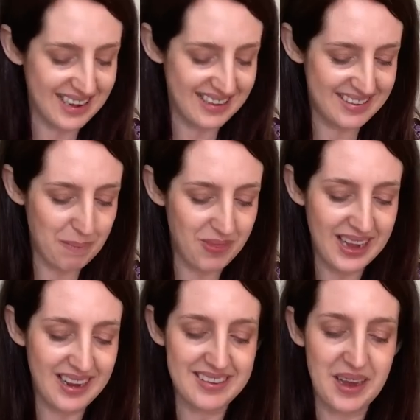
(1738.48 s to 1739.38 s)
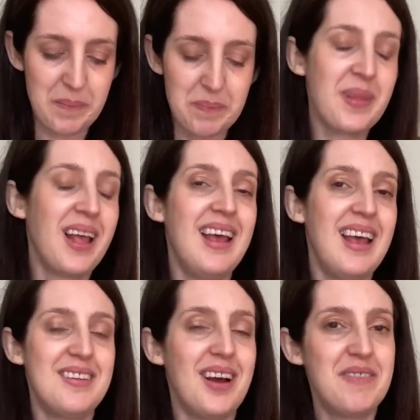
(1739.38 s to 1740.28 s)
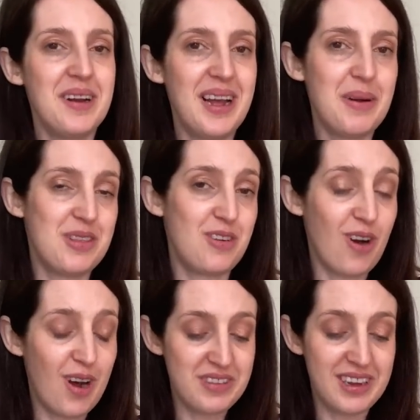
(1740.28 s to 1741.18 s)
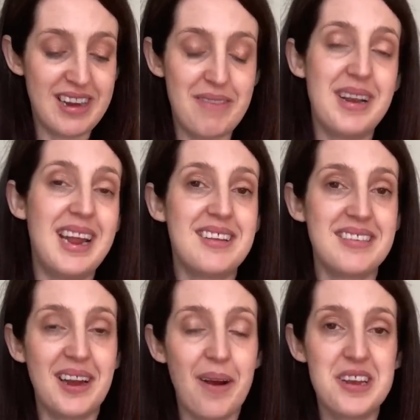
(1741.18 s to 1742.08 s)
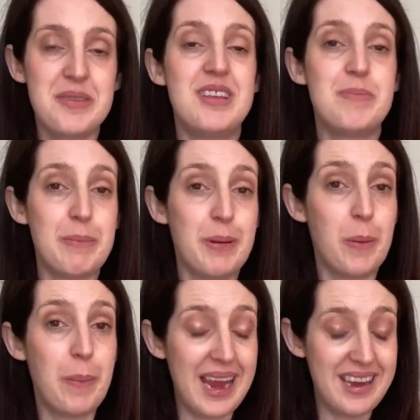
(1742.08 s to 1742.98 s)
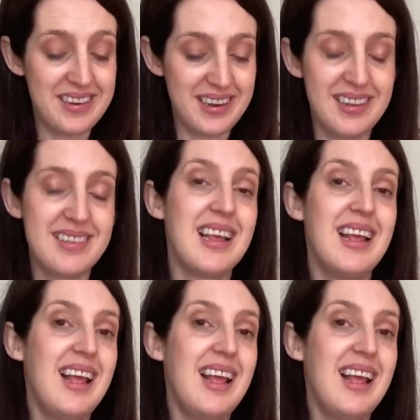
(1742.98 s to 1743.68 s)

into something so it, I feel like with crafting generally it does encourage me to be a bit more patient